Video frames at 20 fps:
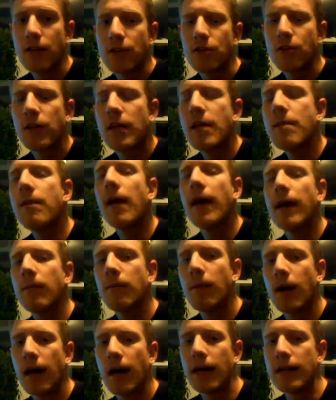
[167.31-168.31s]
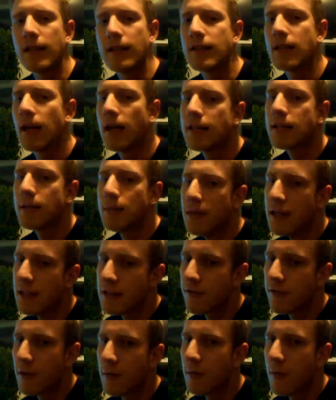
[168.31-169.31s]
So keep that in mind. It's not something
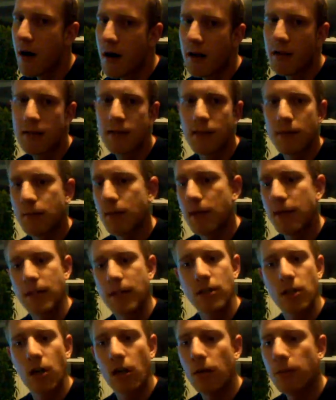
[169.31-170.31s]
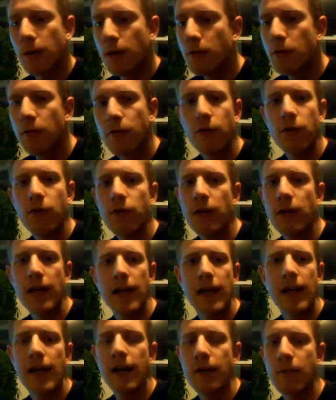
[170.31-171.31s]
that's for marks. It's because it's all about reviewing
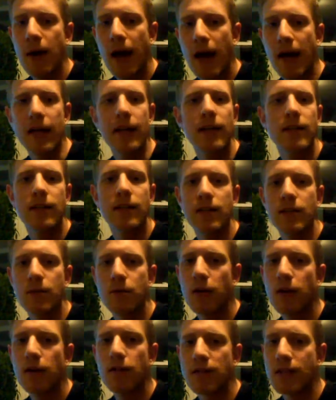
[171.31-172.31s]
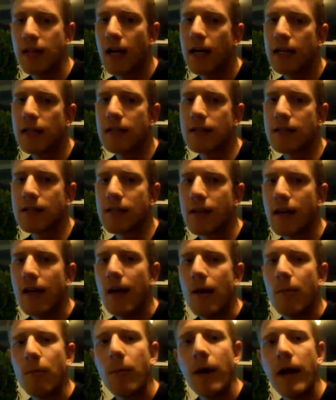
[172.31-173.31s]
and getting back into the swing of science.
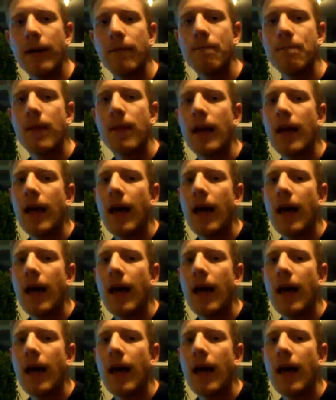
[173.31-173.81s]
But